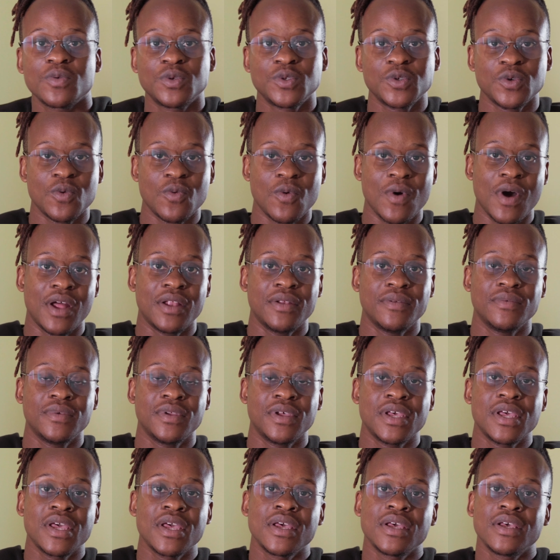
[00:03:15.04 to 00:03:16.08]
to 1.
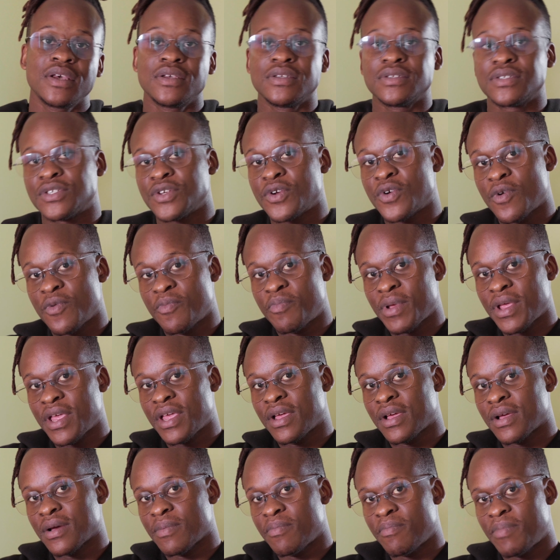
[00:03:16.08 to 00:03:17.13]
0
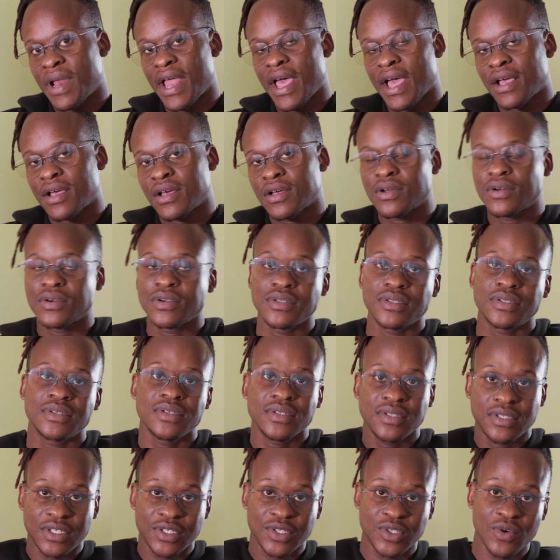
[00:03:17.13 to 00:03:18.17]
being black because
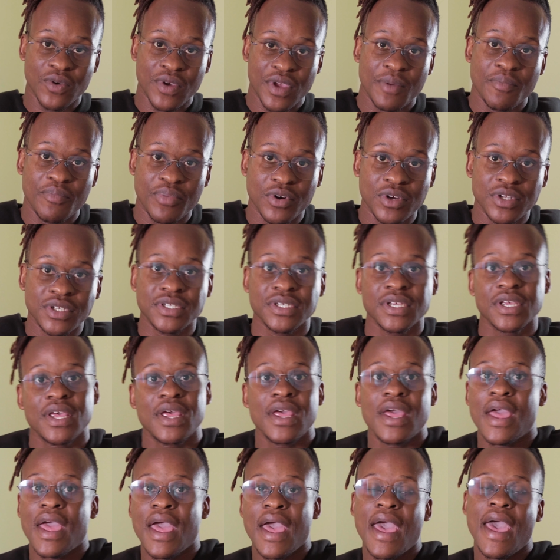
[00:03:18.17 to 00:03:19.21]
there's no input,
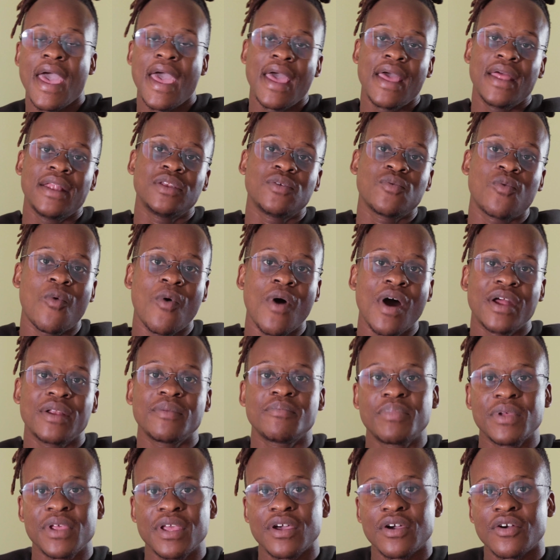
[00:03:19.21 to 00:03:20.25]
and 1
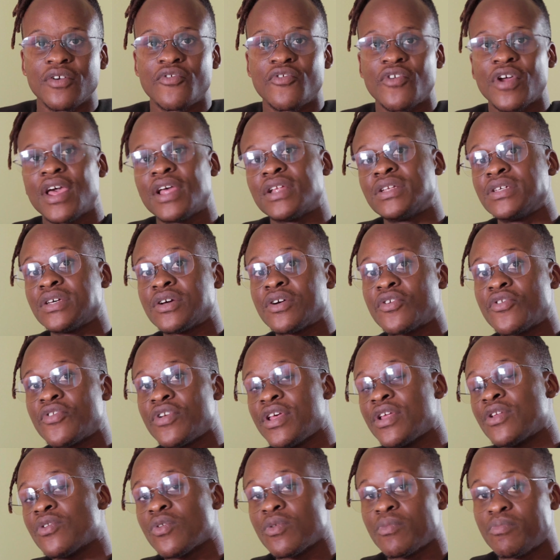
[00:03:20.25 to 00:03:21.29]
being red,
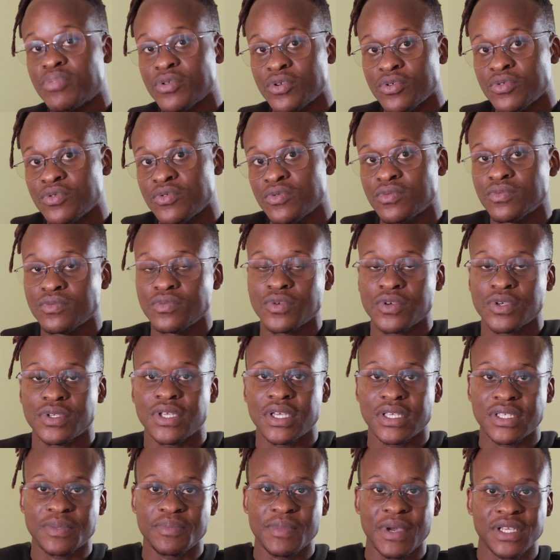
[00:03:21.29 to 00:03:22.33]
green, or blue because
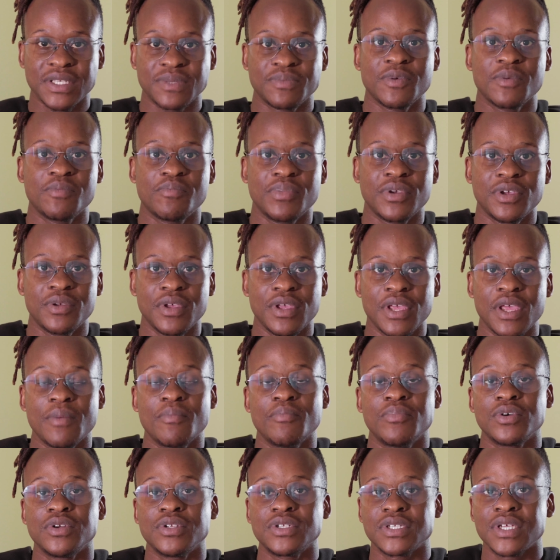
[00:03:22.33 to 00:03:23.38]
that's maximum
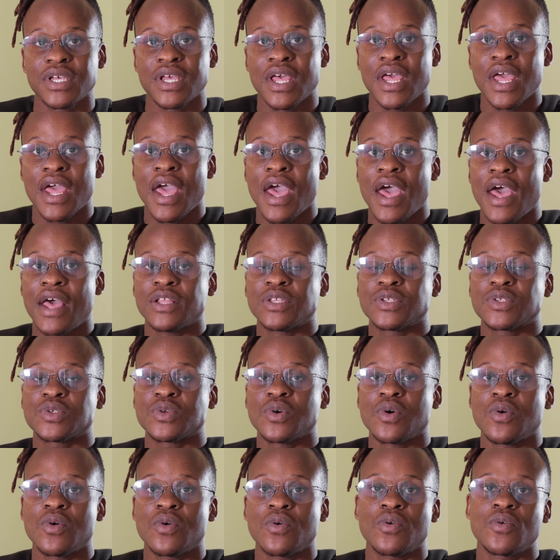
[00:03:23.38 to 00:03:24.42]
input. And
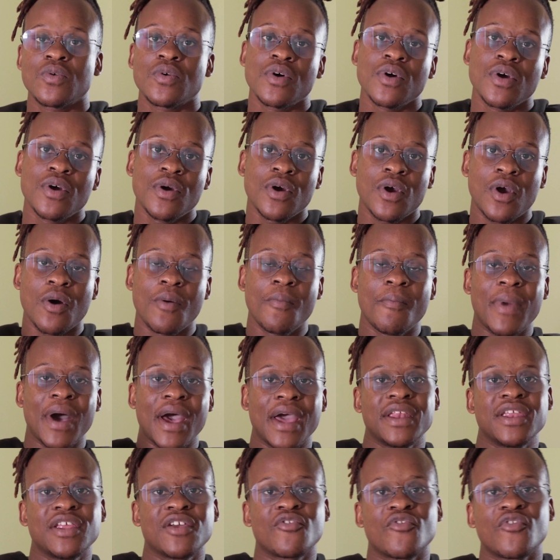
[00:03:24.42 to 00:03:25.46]
so
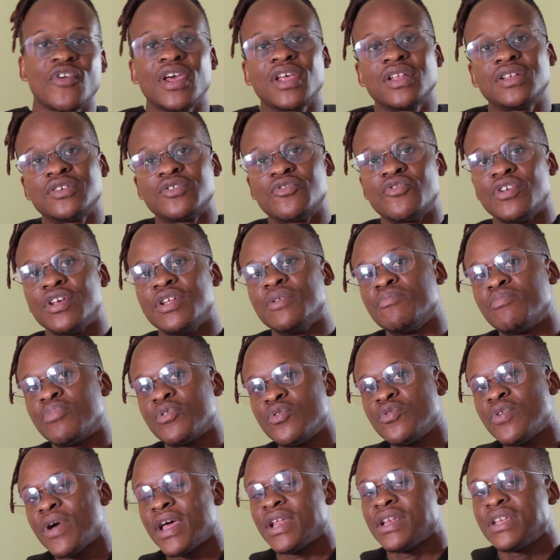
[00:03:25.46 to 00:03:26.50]
combining red, green,
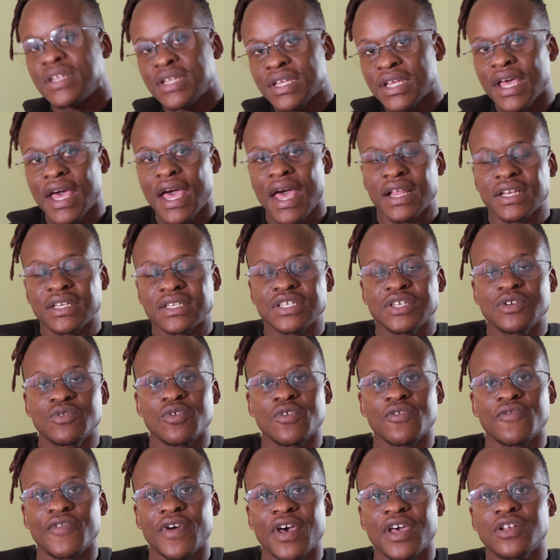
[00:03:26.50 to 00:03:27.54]
blue and at
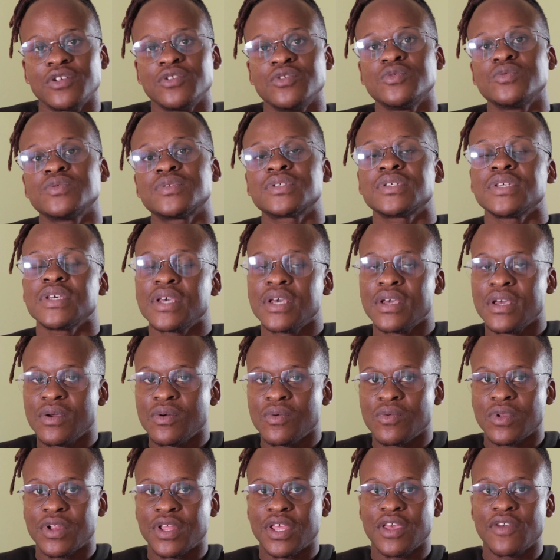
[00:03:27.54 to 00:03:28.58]
equal values
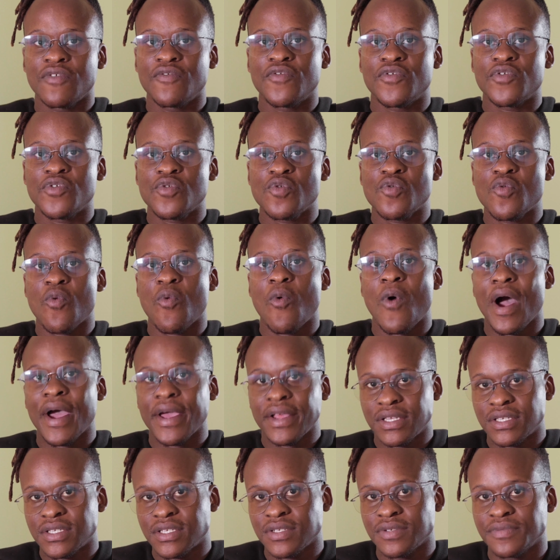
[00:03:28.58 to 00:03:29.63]
will give you
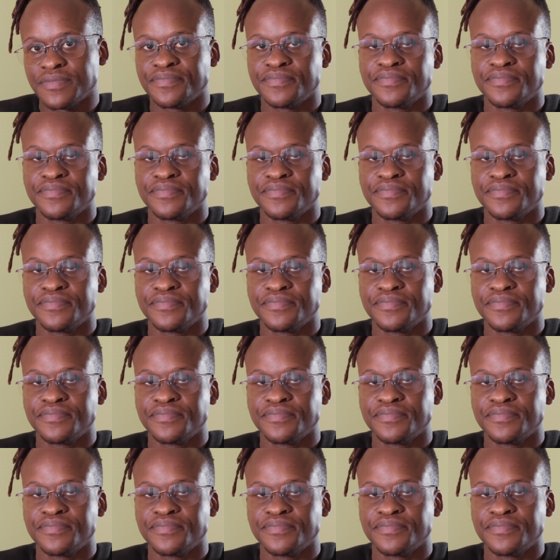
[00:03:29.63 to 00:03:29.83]
white